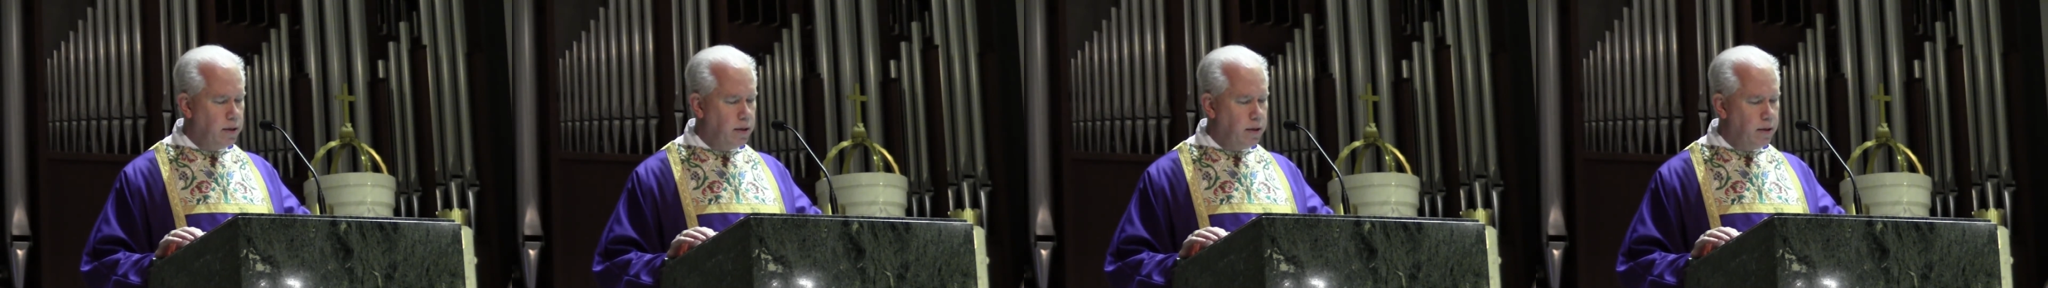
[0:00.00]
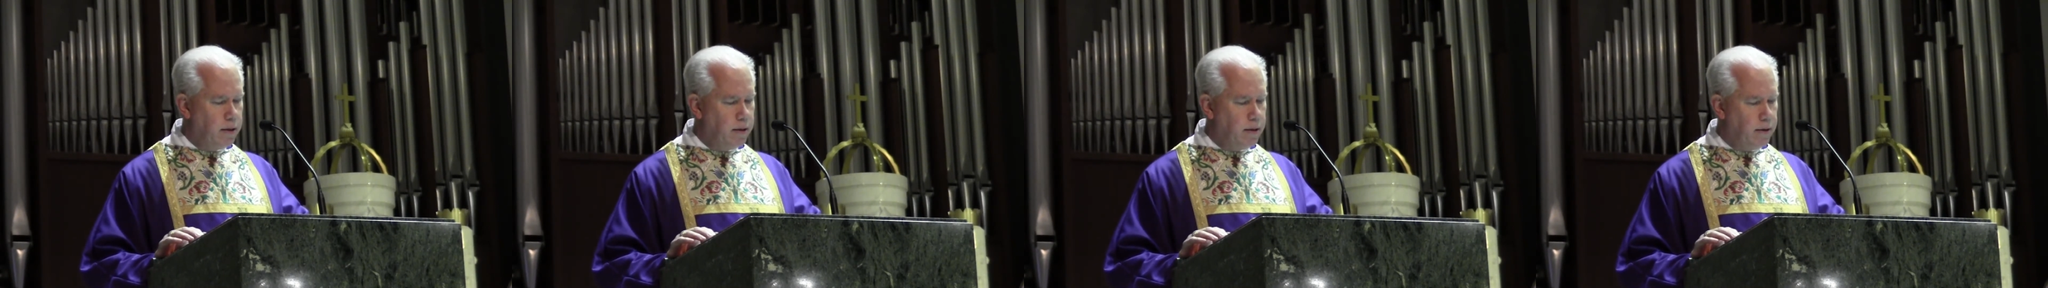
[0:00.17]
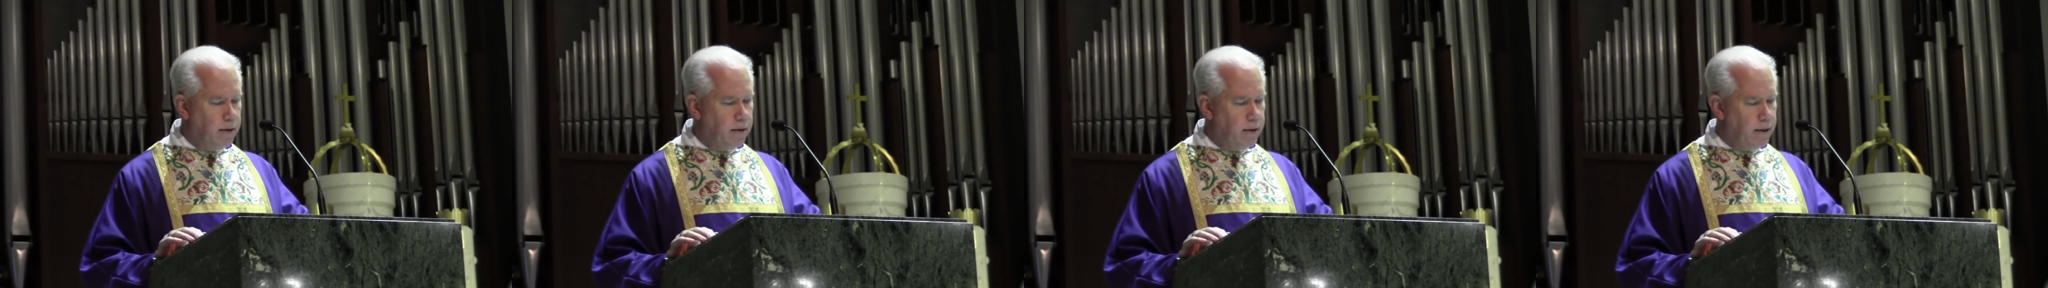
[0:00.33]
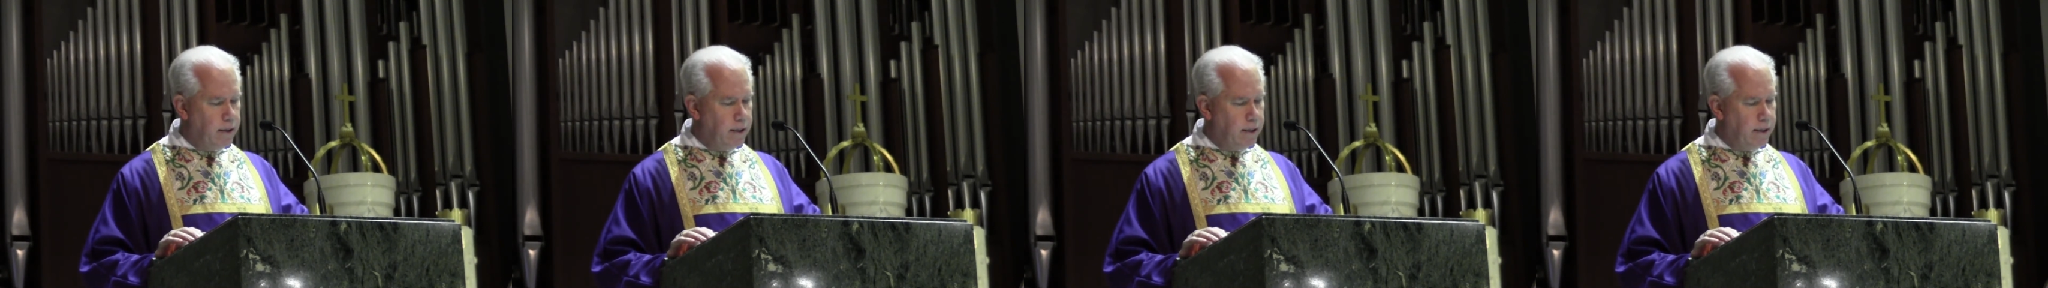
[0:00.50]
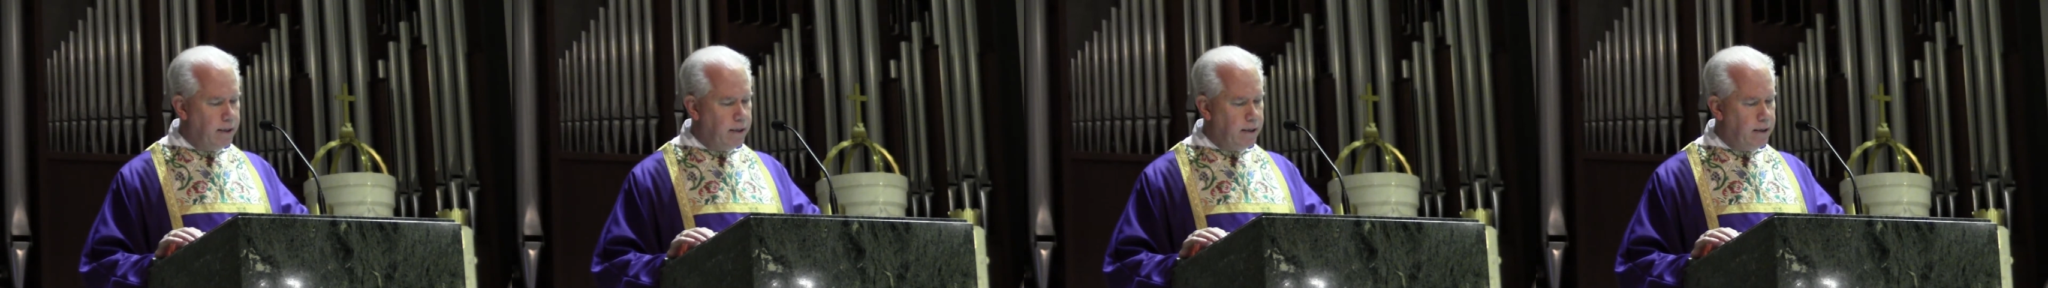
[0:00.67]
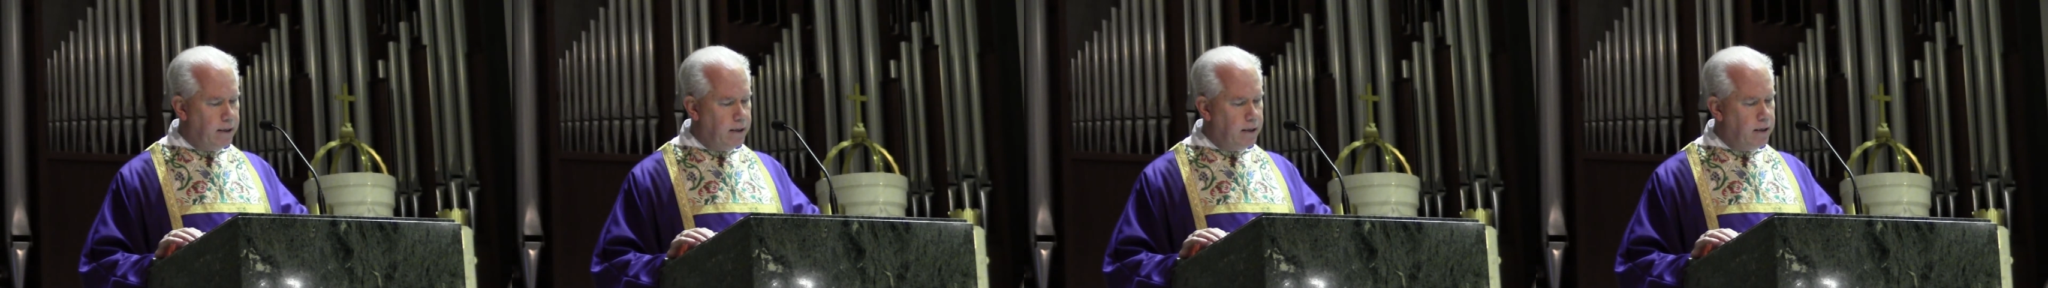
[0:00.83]

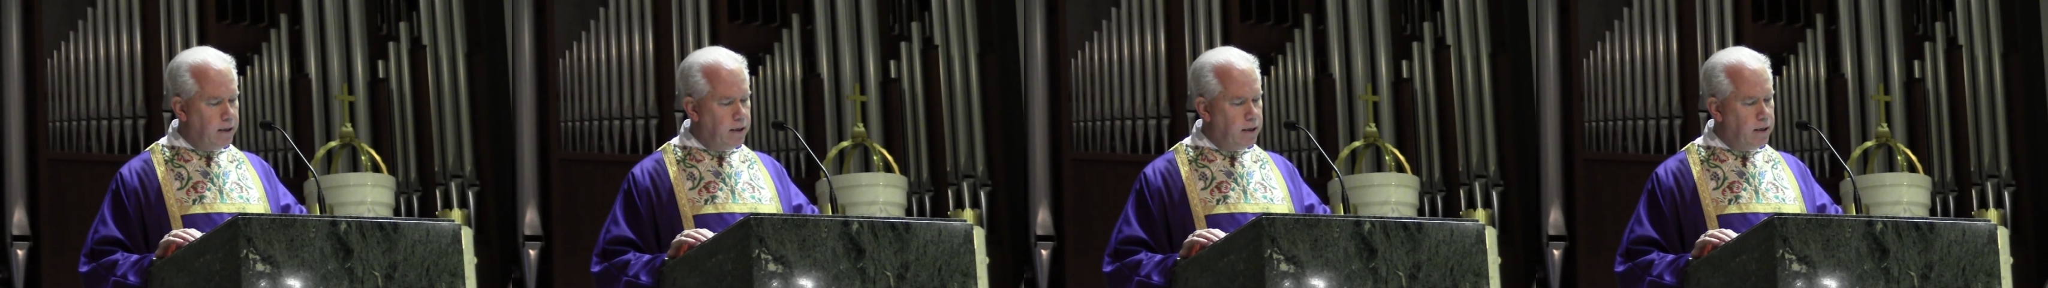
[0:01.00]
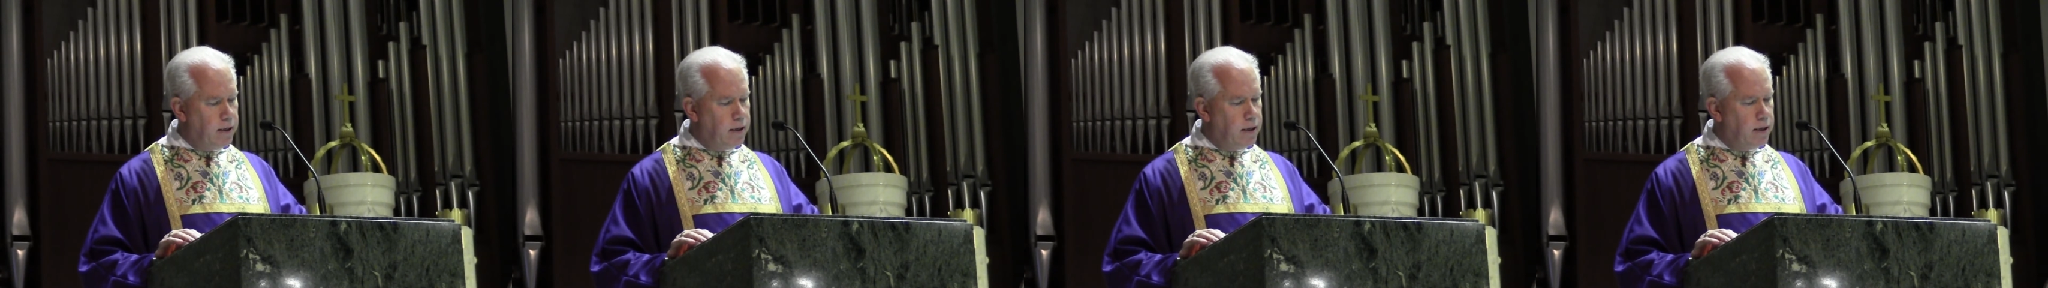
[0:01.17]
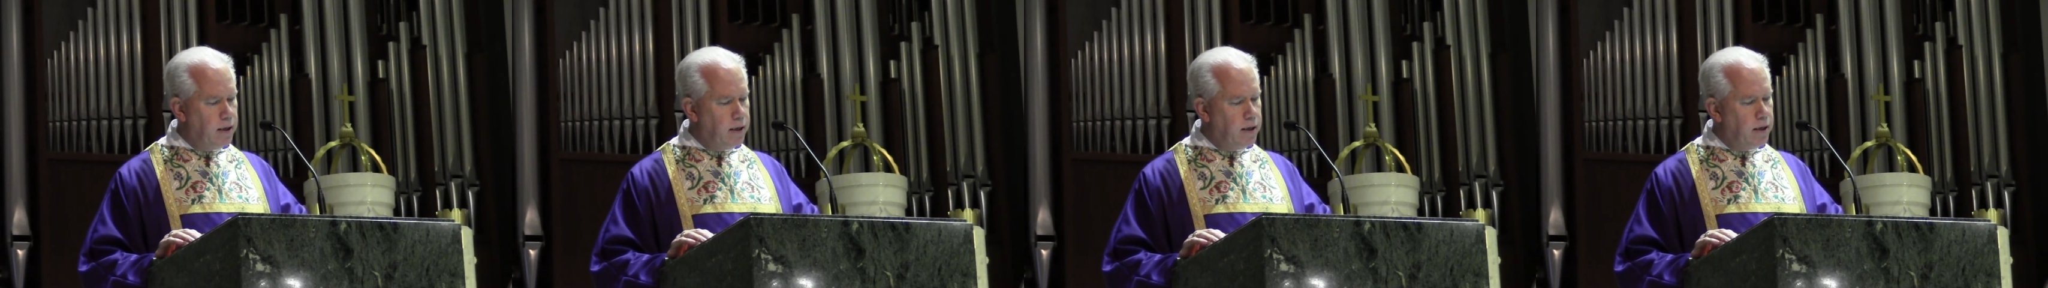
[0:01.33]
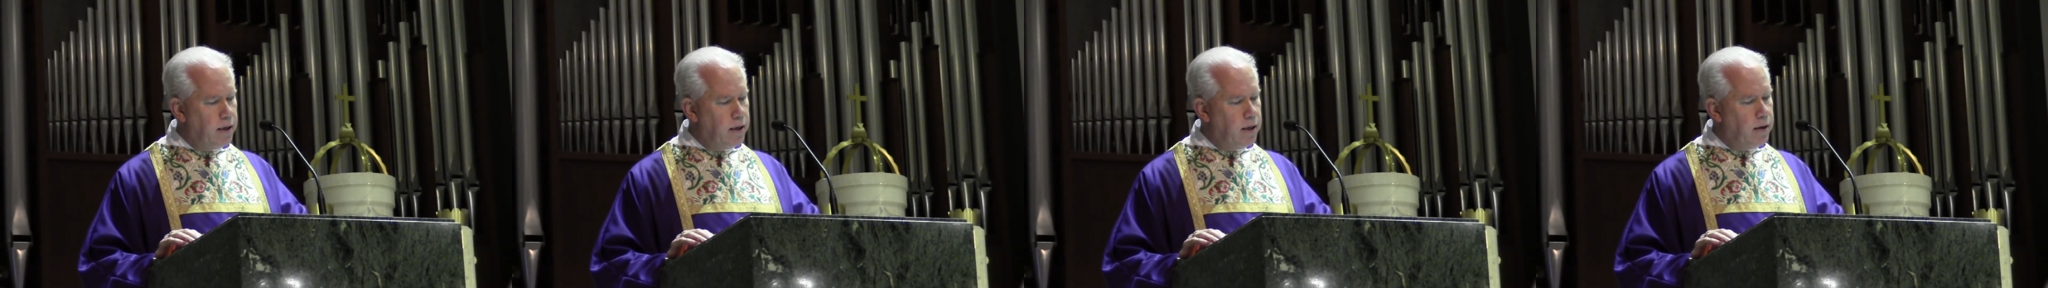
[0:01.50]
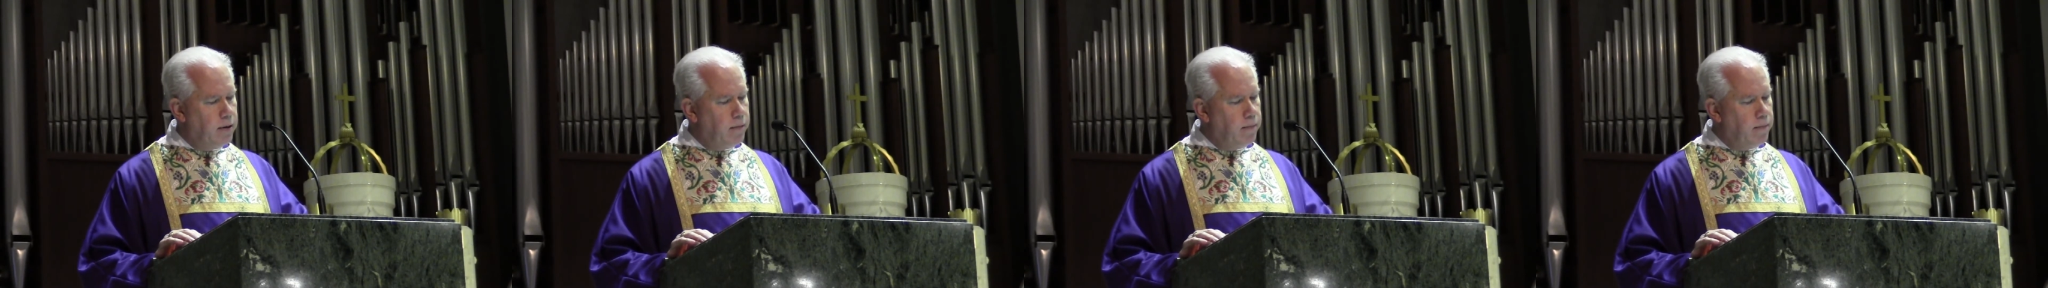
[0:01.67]
Nothing is said.